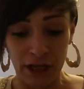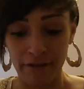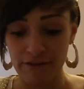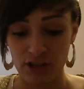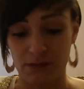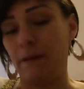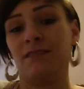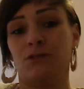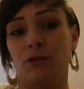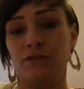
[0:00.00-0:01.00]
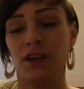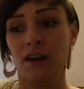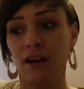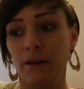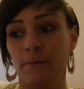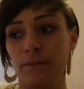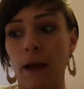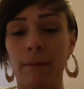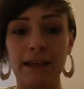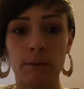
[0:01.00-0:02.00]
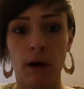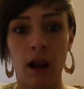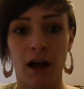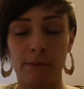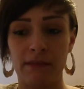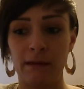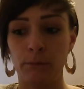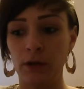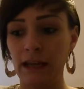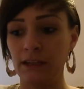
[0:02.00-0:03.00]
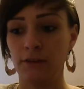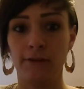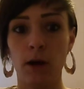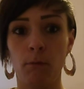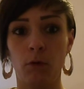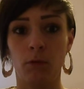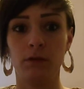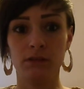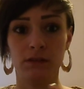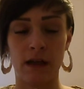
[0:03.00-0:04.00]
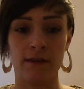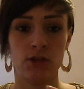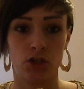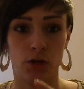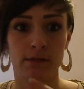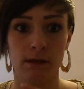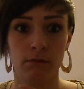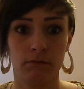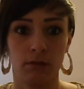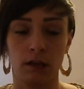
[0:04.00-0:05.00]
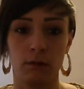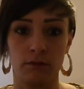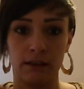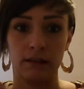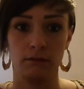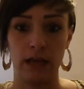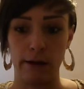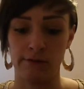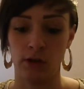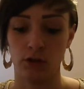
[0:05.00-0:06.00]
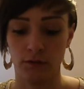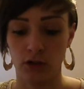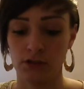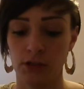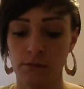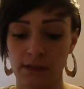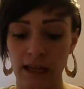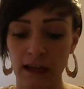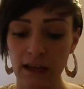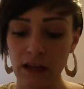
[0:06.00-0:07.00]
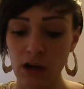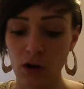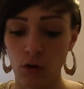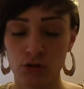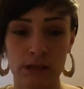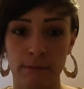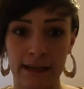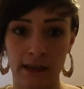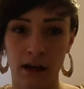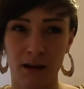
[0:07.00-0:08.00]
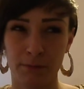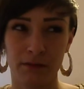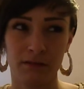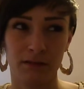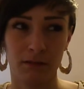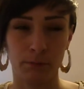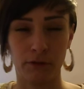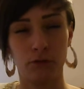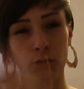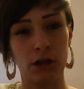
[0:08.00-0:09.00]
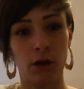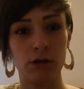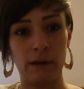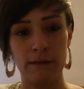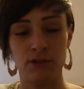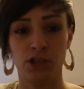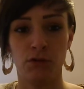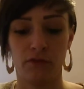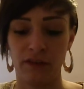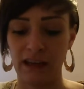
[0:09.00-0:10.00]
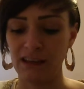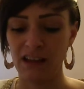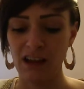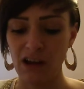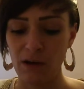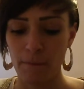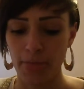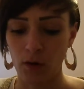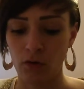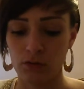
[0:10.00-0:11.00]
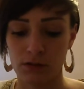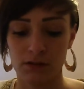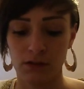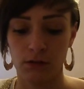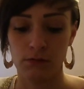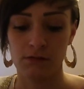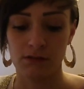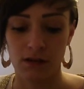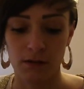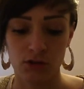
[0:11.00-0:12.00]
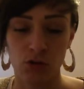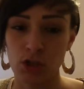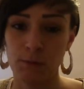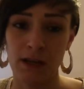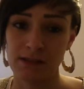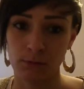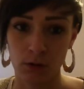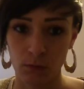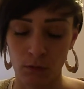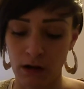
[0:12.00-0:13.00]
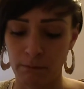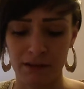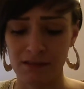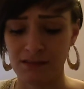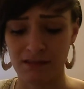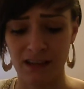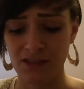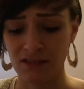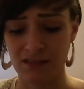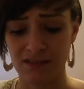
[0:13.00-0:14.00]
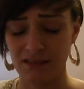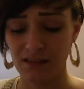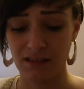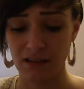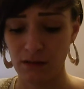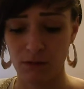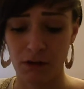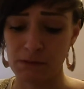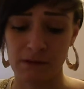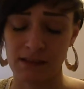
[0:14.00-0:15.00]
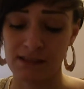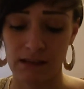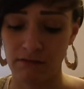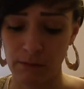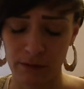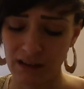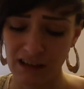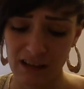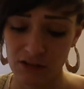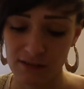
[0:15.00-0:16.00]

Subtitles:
you're either just best off to make your bottle up and then put it in your thermal and then just use it like within however long you've got to use it, or just make it up before you know your baby's due the feed, or just put it in some hot water, because it just, well, I suppose it's the same thing, but